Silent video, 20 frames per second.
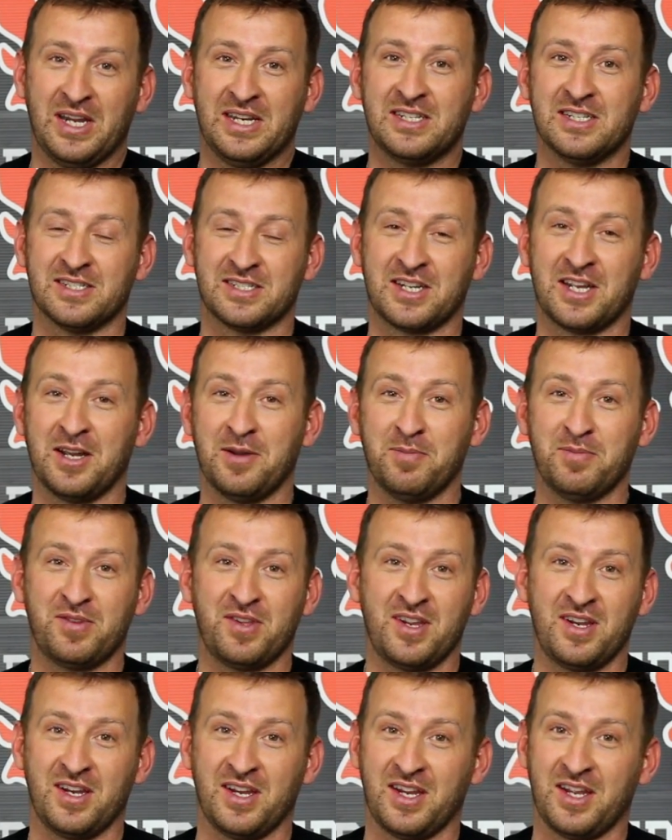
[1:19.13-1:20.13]
He just comes
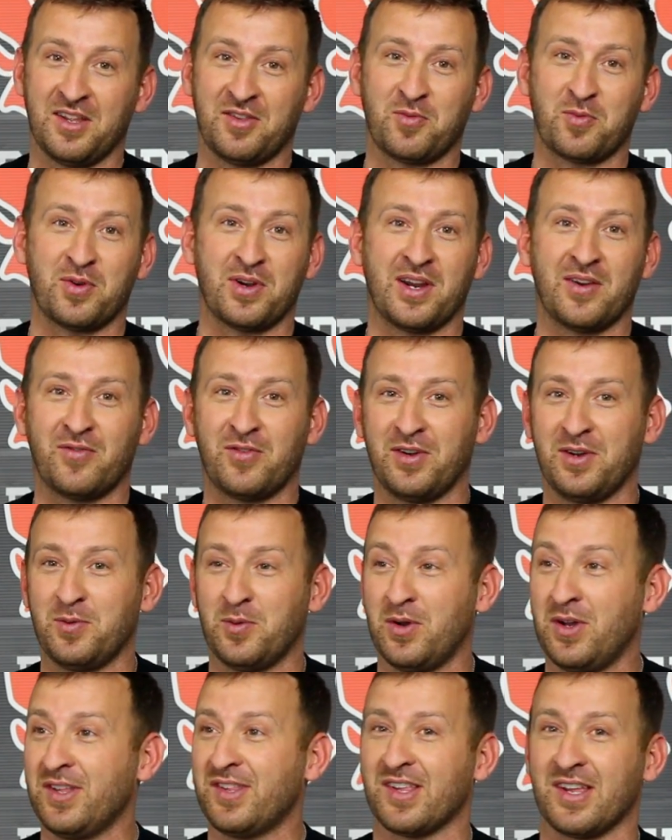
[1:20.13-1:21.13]
in and gets whatever he
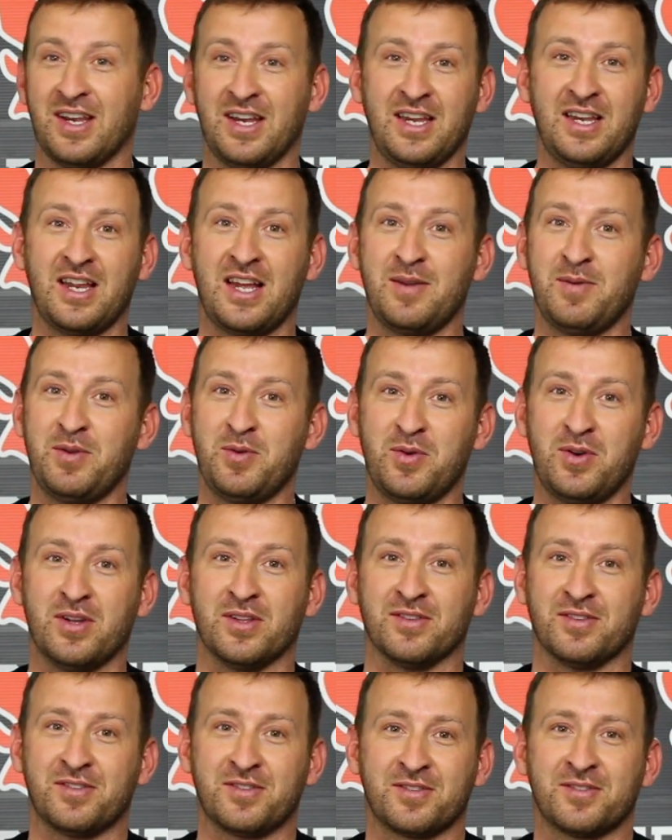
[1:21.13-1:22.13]
wants, anytime he
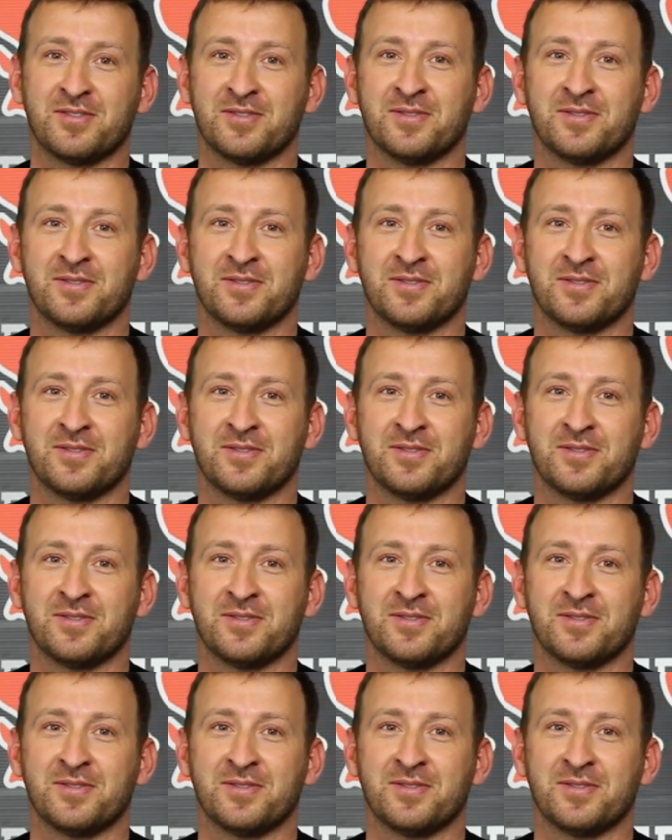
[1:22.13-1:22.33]
wants.